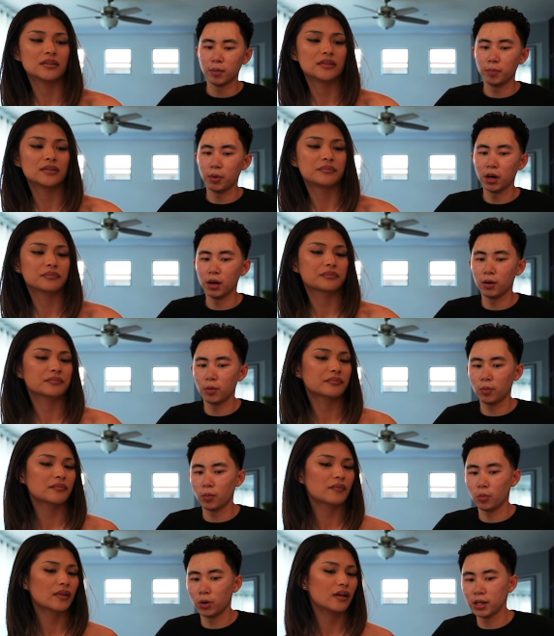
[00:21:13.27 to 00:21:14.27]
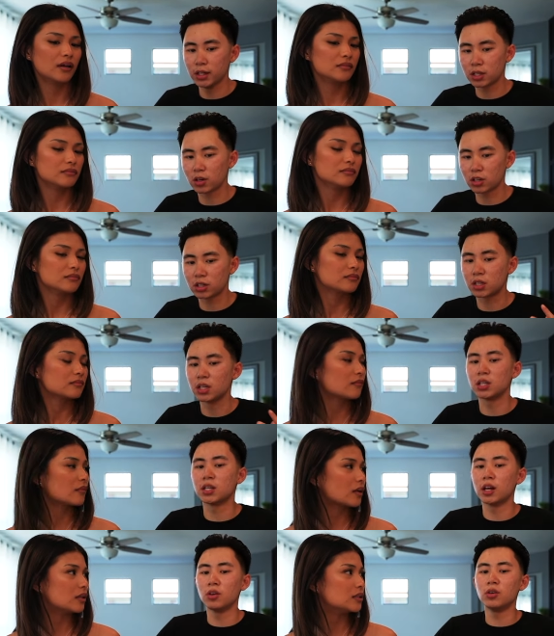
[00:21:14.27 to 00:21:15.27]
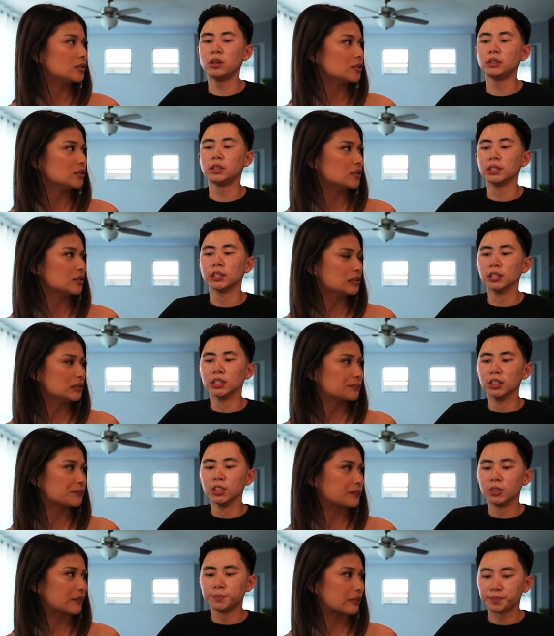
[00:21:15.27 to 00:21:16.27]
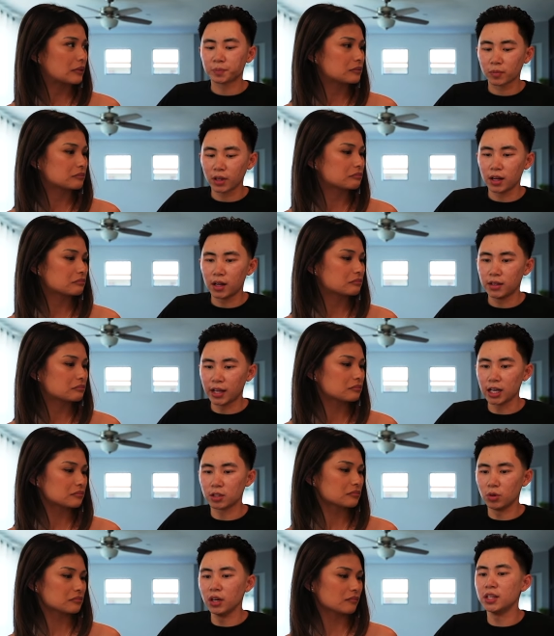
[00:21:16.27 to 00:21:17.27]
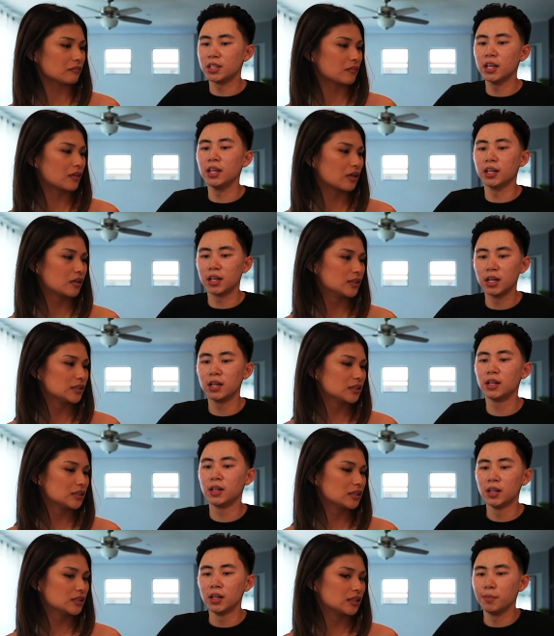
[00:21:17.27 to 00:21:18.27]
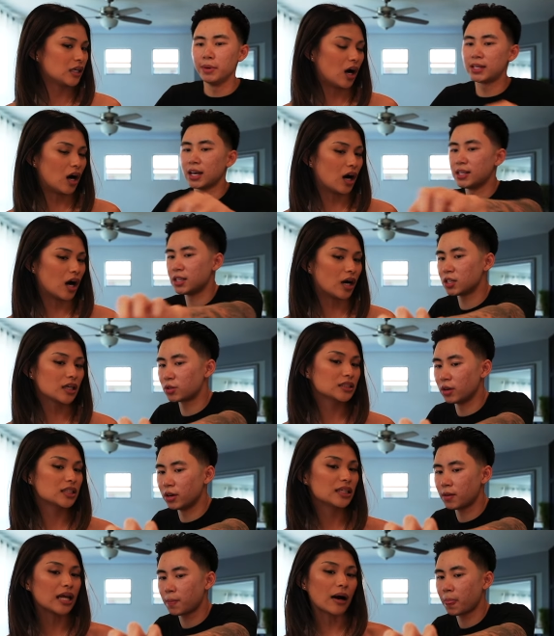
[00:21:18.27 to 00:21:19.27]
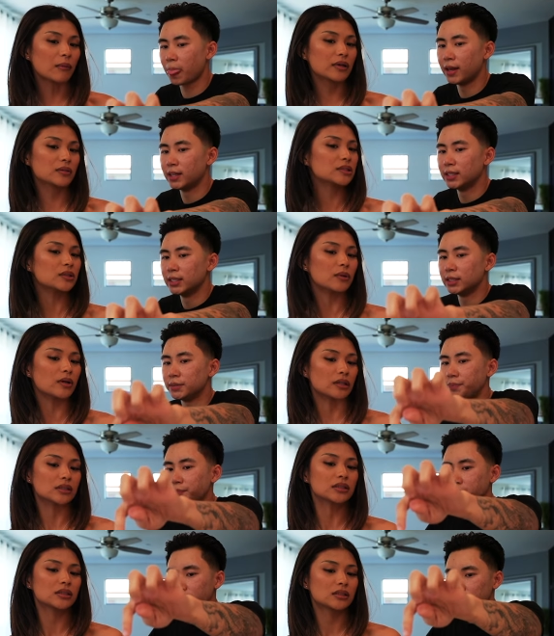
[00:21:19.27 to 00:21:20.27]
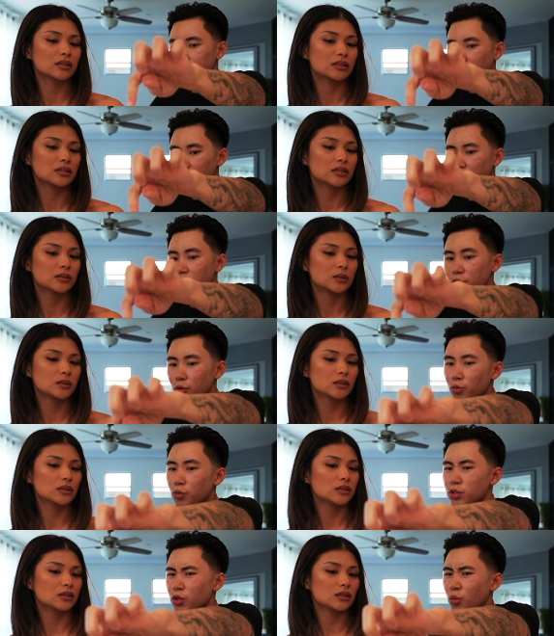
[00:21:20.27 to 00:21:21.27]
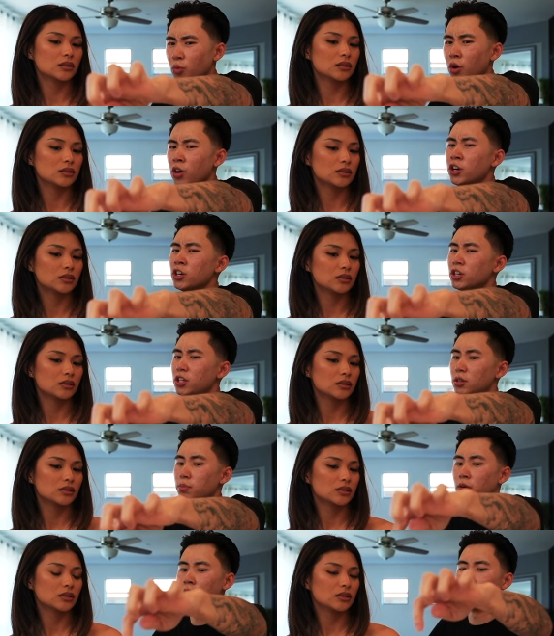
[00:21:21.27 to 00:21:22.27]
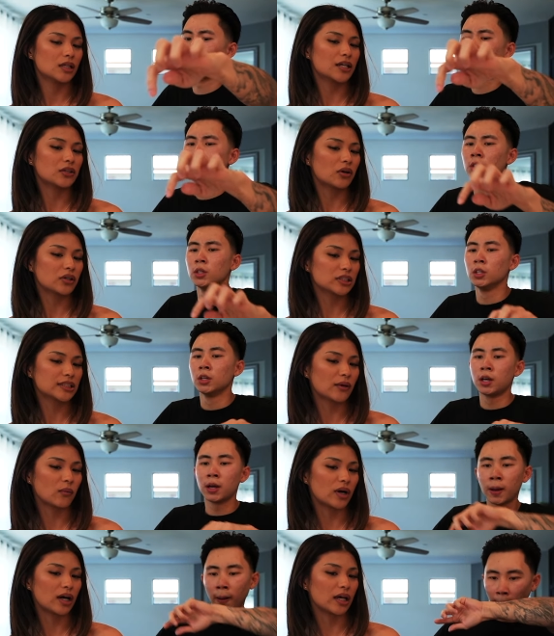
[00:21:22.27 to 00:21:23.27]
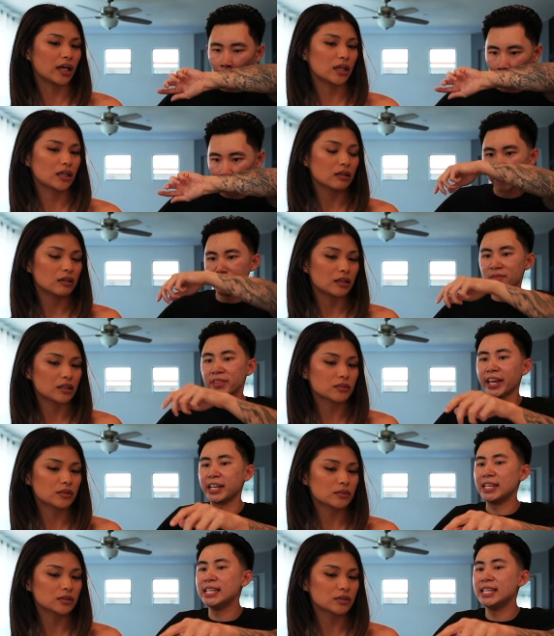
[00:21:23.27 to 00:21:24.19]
Speaker 1: But when it starts to settle, that's when it's hitting. Besides
Speaker 2: this Honestly, one. that one was the worst.
Speaker 1: This one was the worst, bro.
Speaker 2: I don't understand why.
Speaker 1: This like one